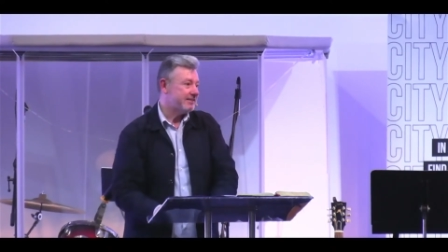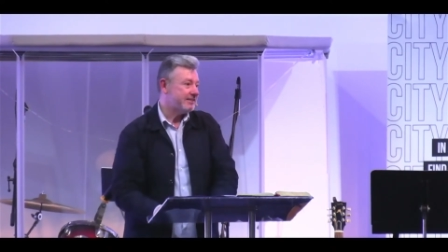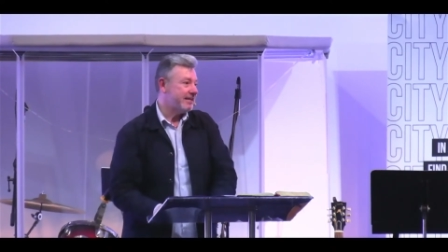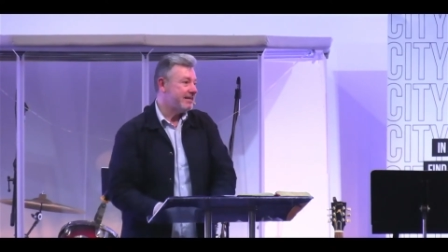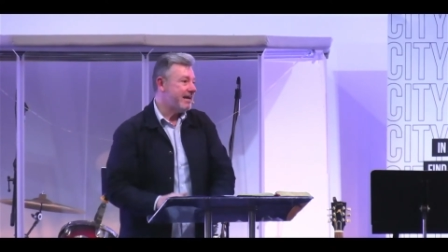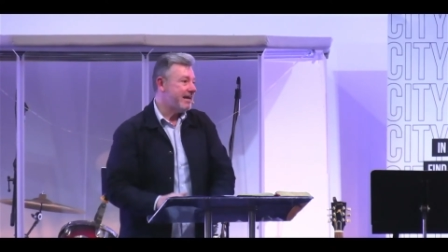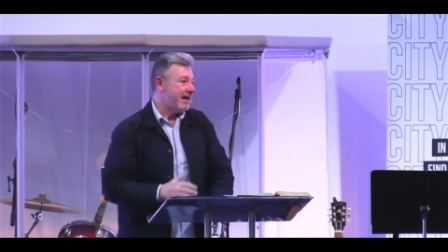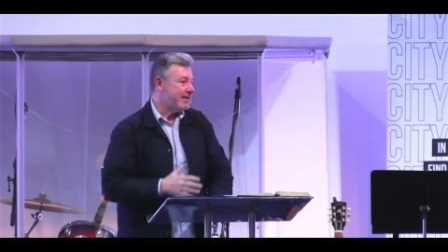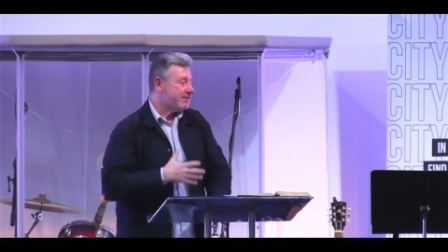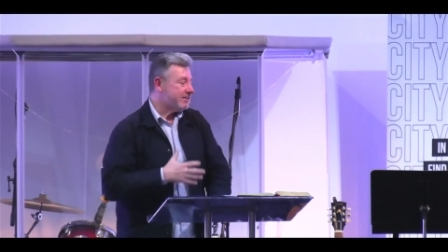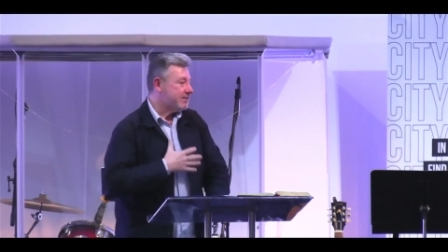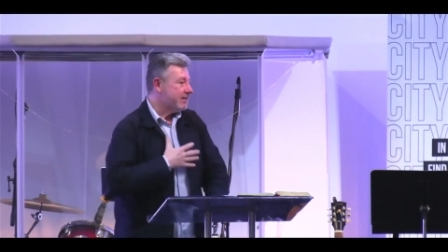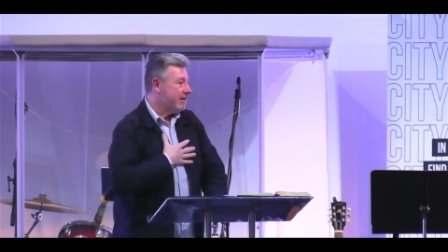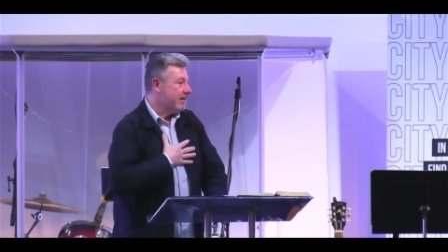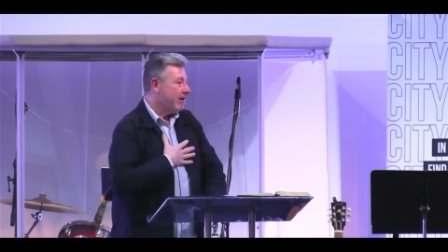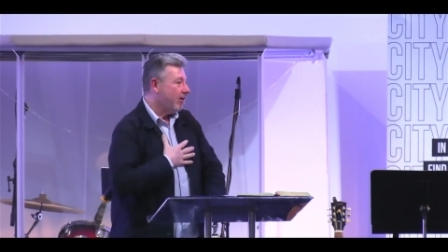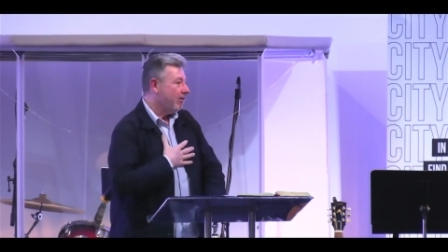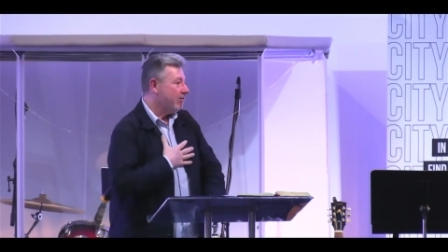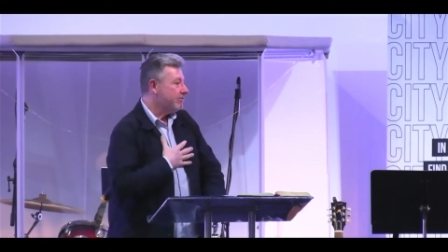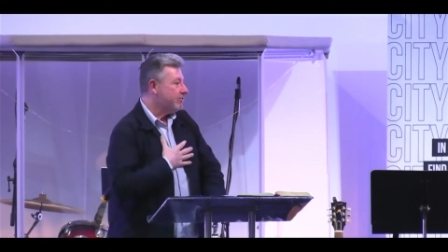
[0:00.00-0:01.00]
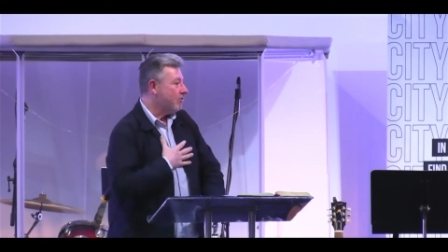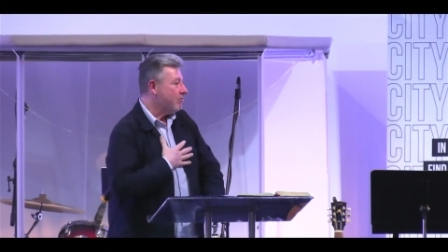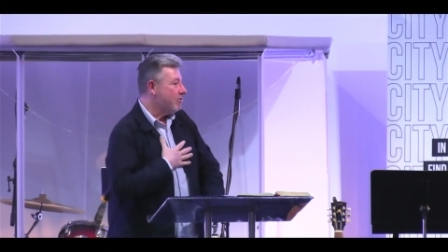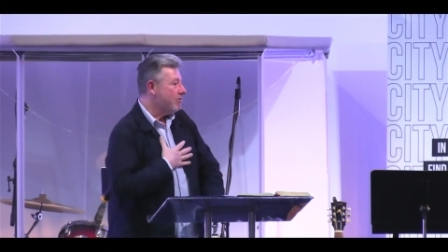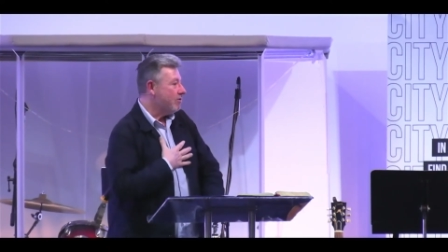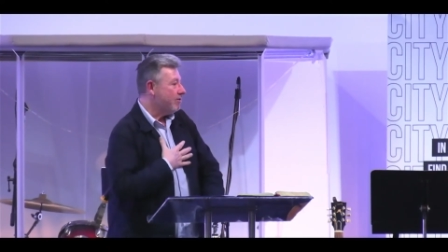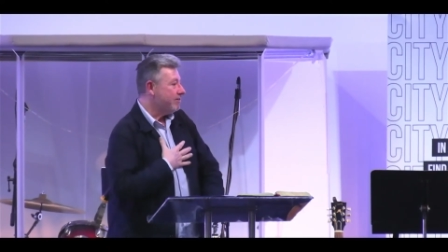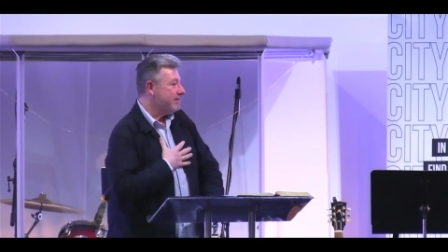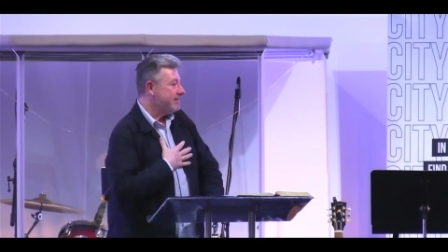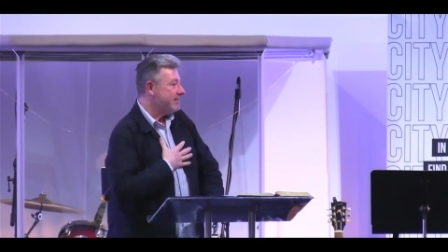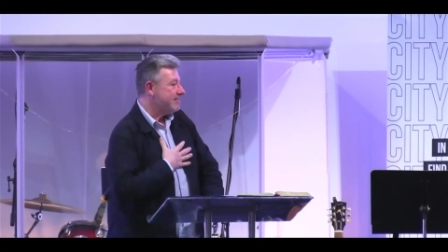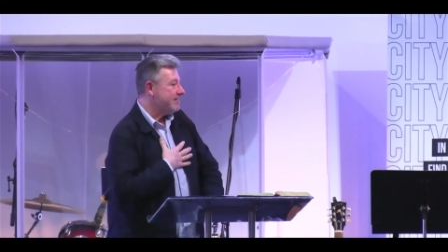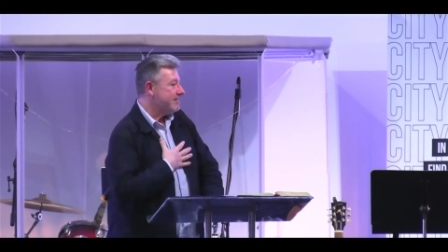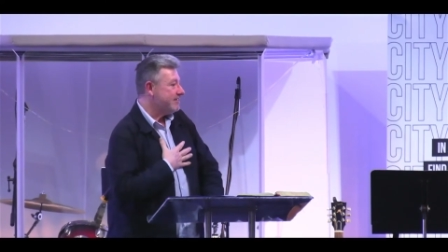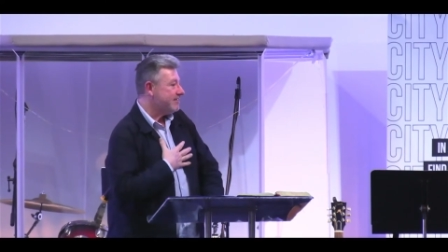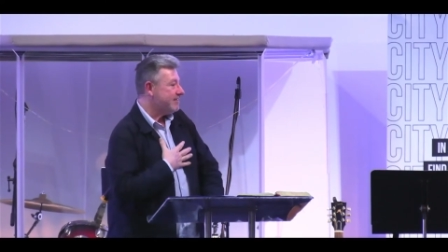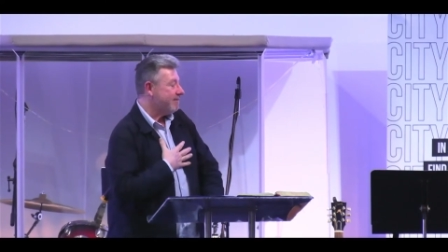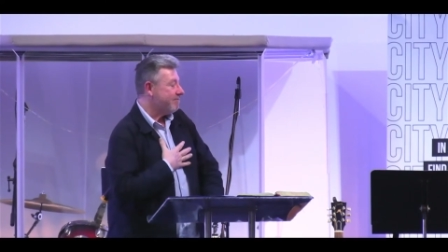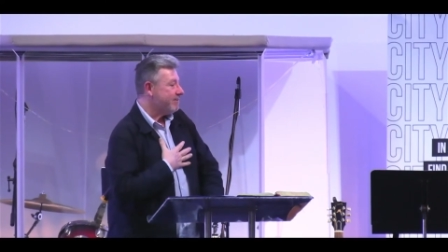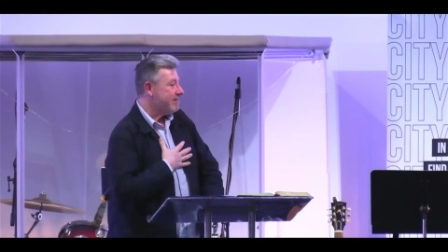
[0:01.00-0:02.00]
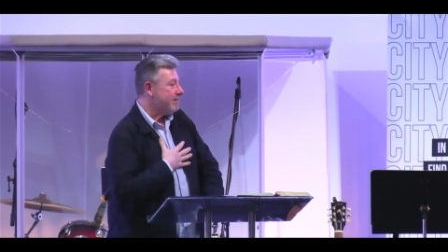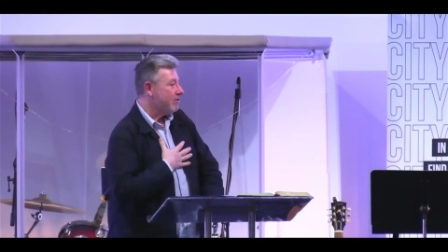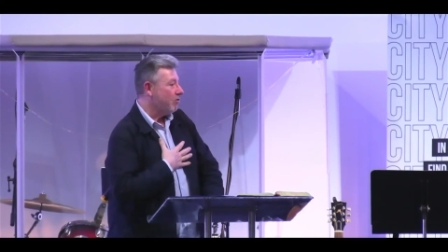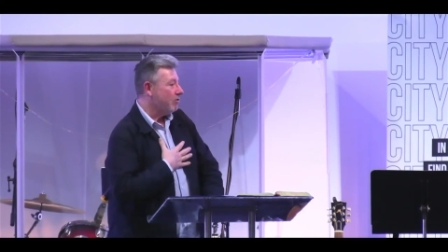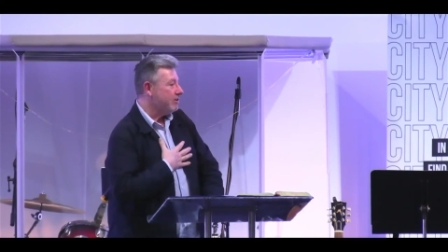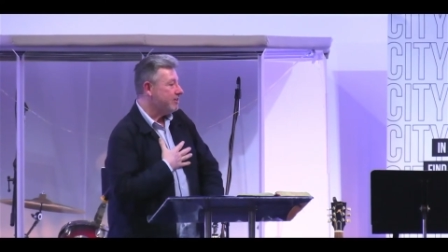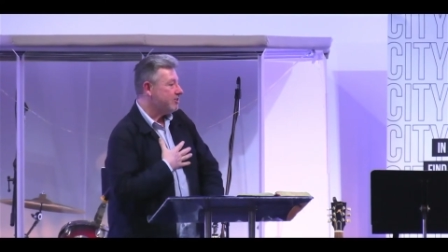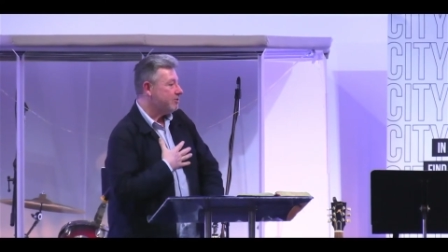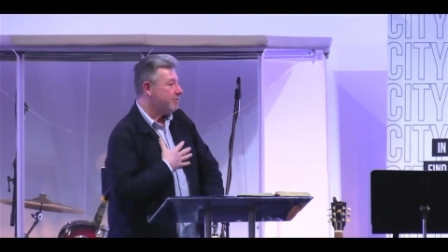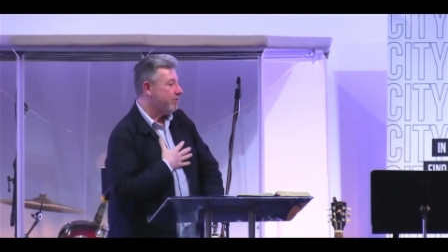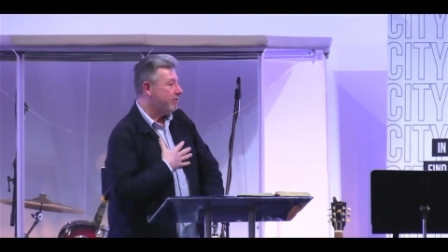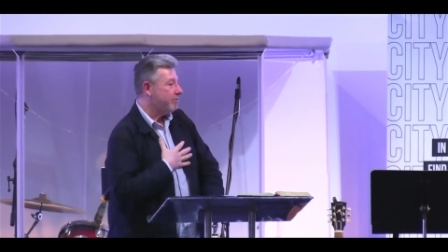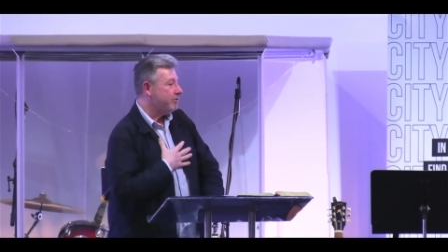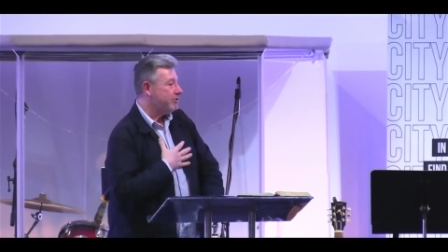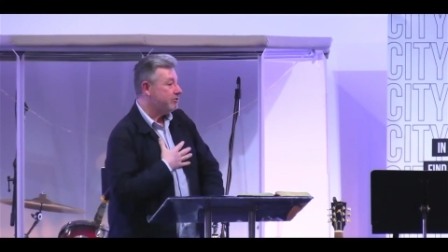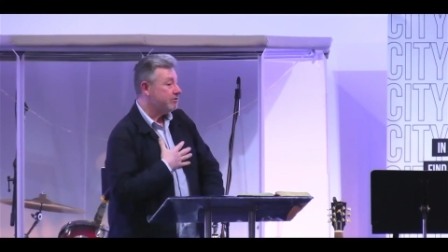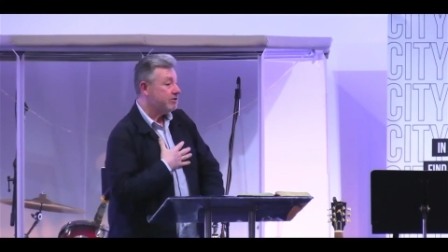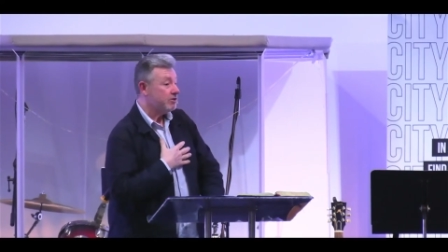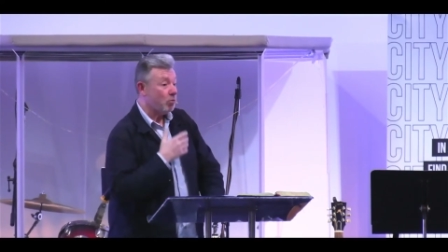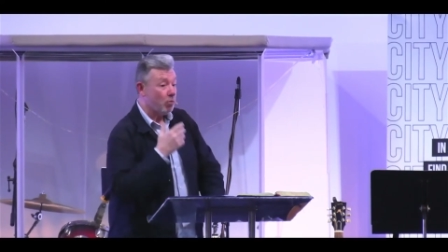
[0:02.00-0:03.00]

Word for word: And yes, although this is something the Holy Spirit produces,